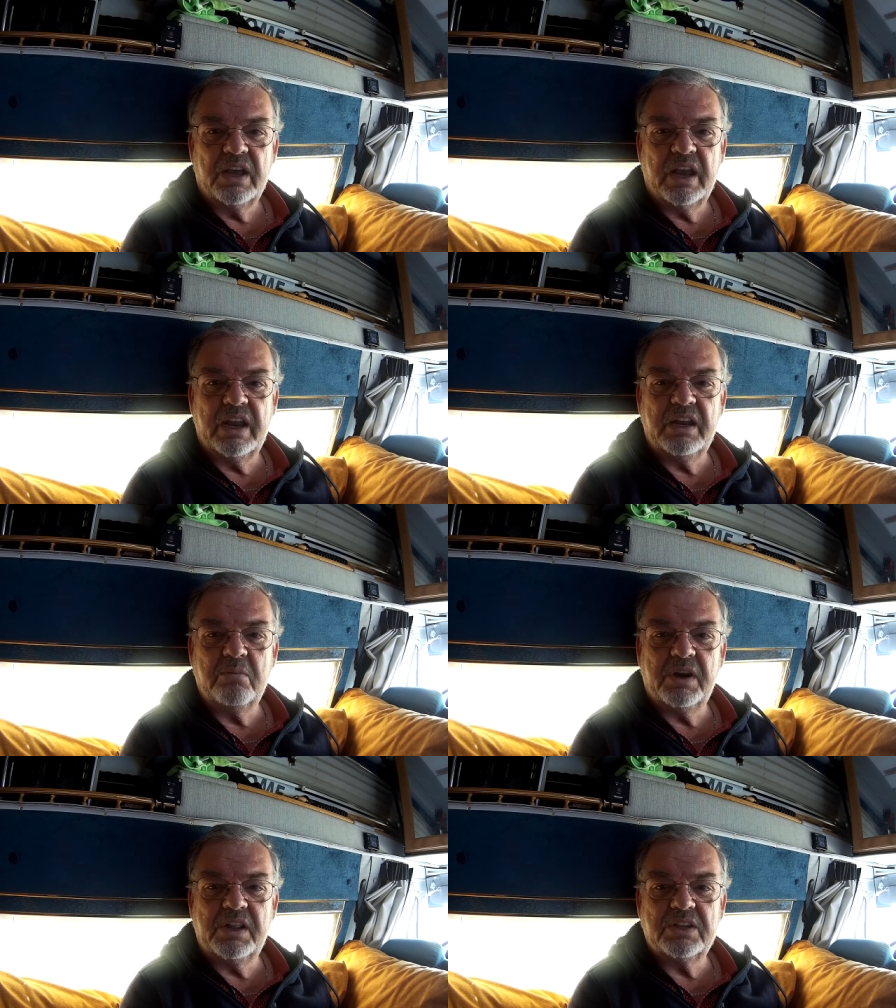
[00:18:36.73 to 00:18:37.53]
And
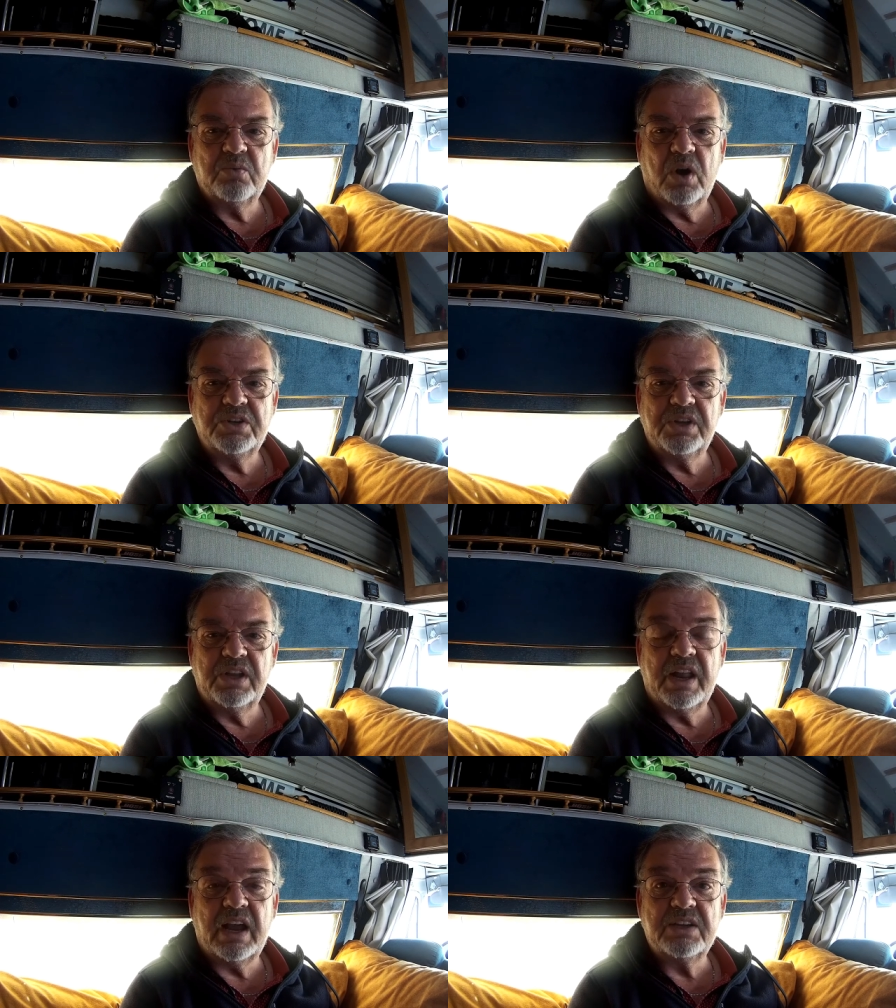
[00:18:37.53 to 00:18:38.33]
anybody that's watching
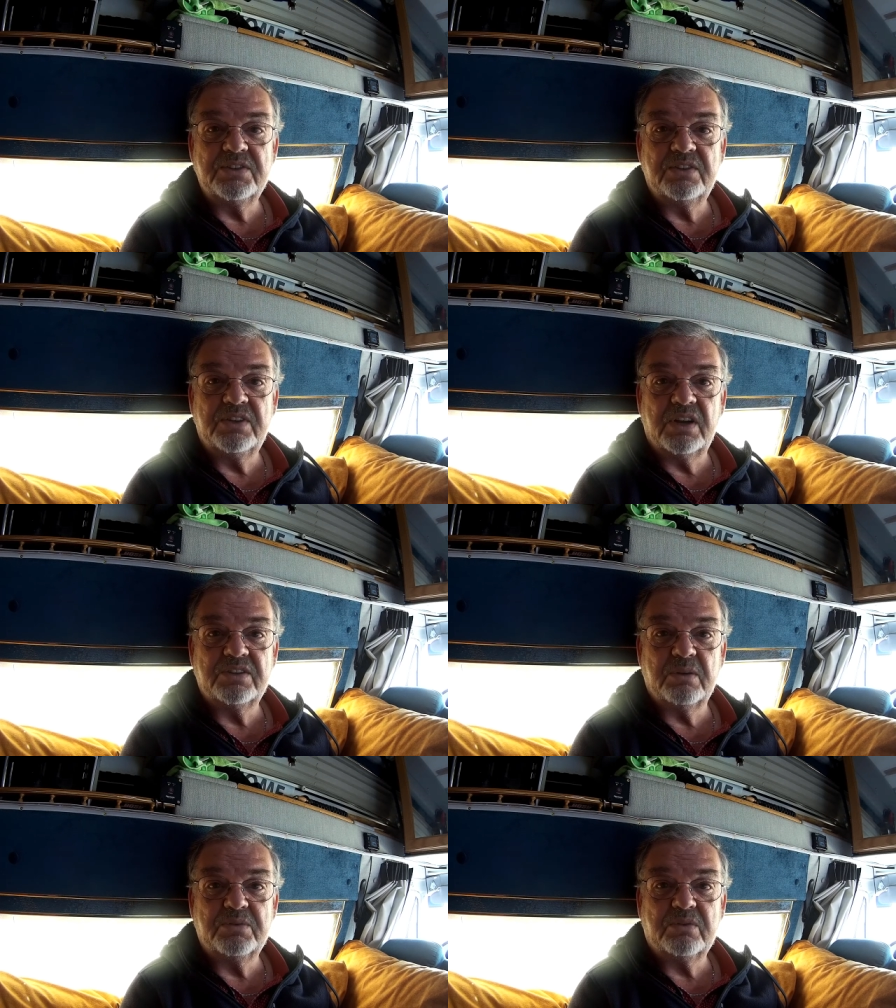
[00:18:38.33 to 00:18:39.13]
that hasn't uh,
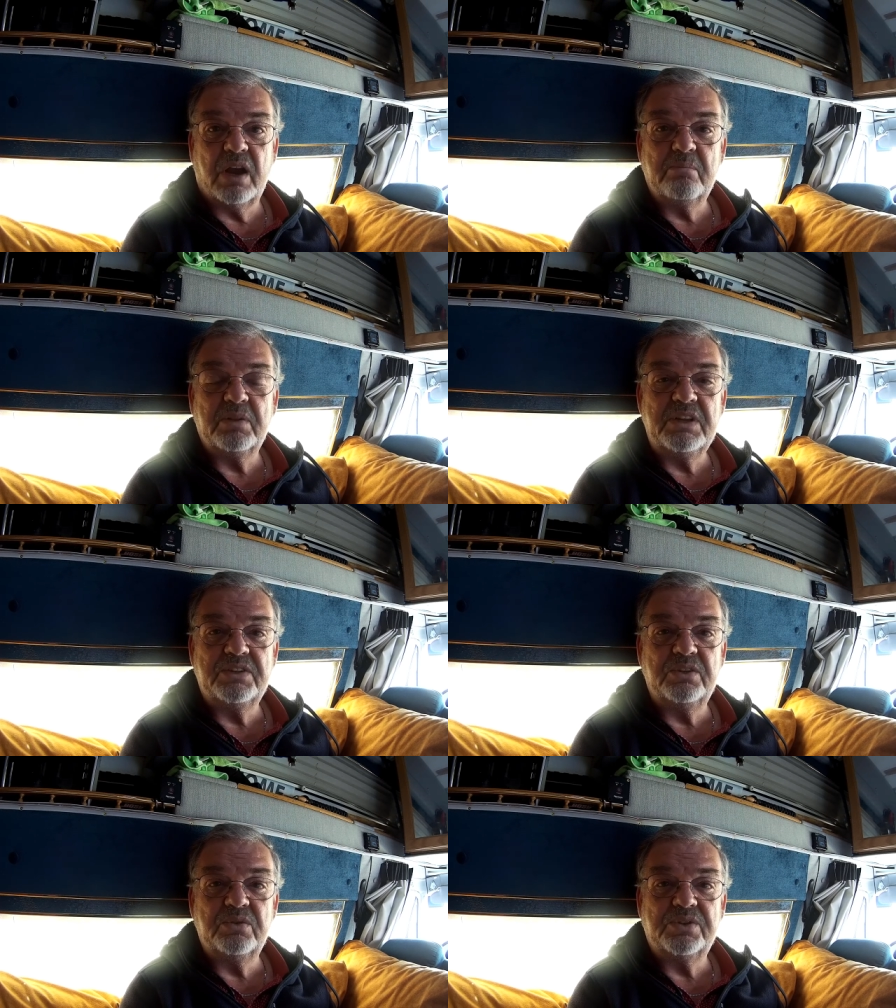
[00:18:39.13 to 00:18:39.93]
subscribed, please
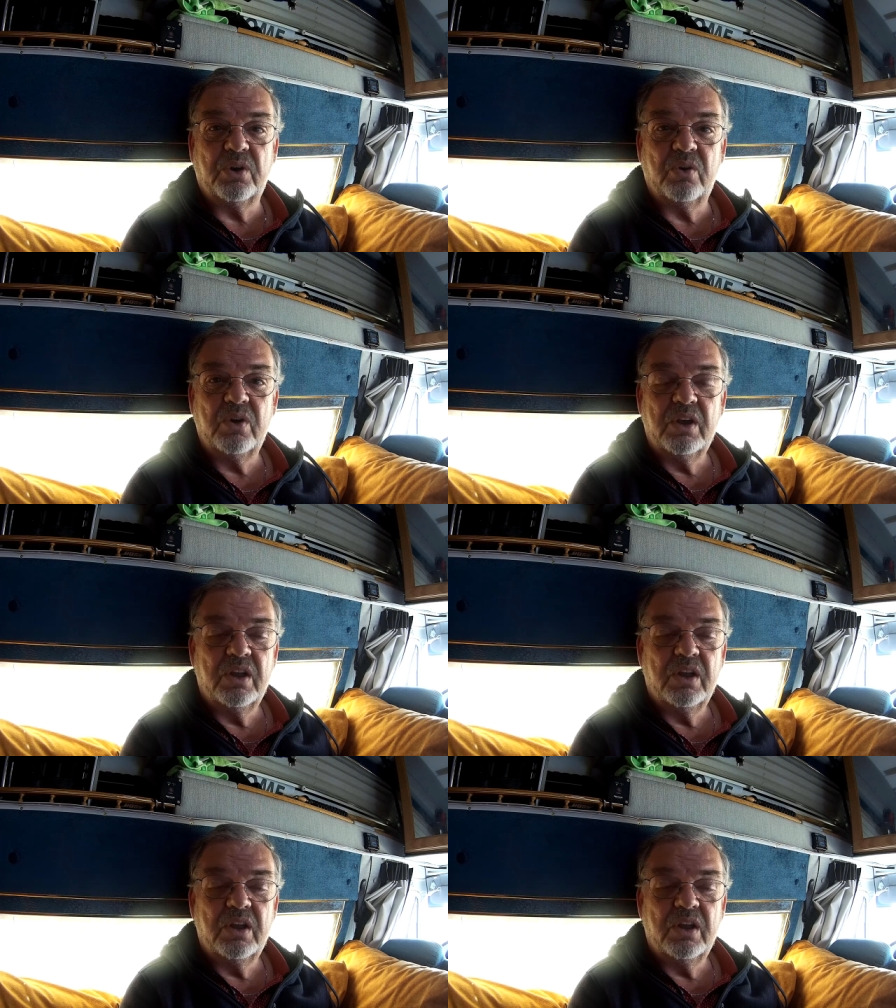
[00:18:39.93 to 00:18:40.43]
do so.